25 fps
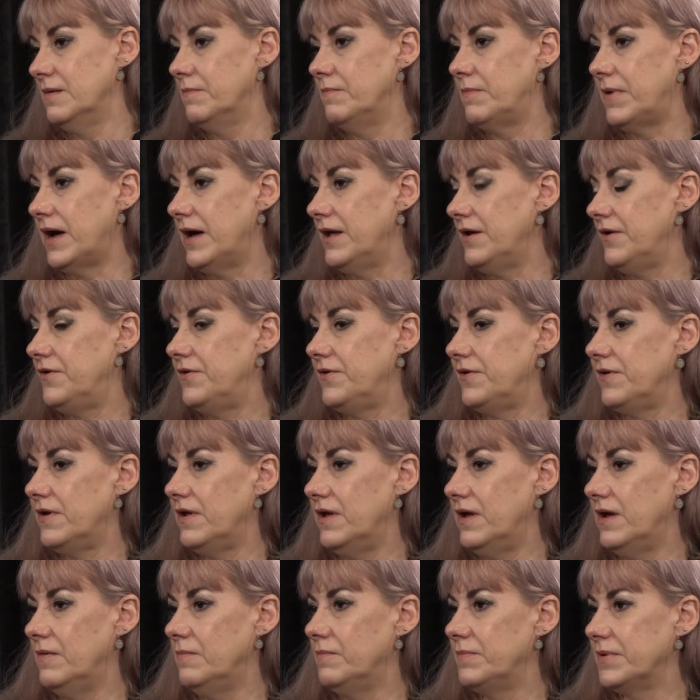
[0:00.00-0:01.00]
but
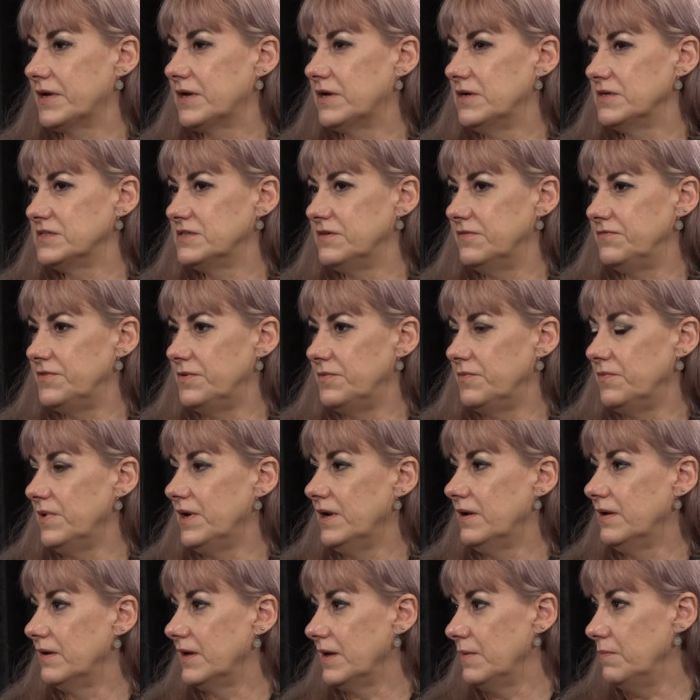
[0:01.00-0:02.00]
um, because of the
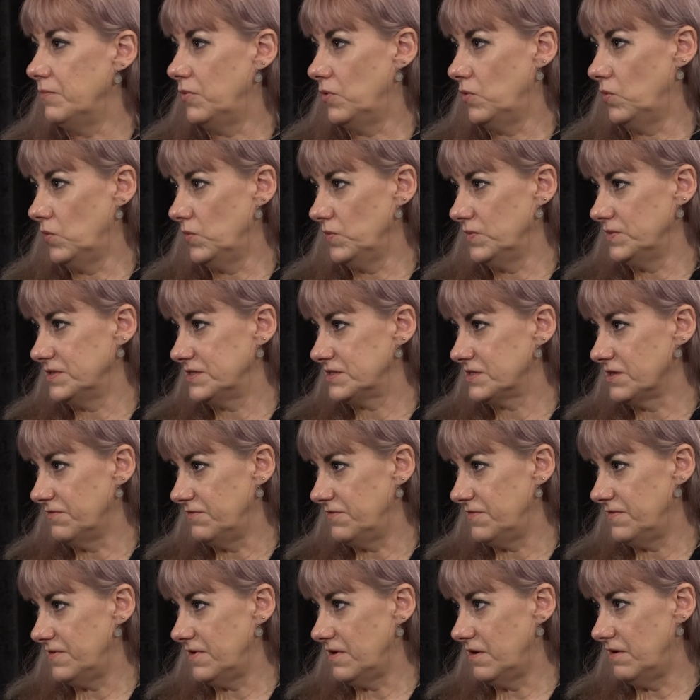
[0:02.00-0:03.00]
real importance of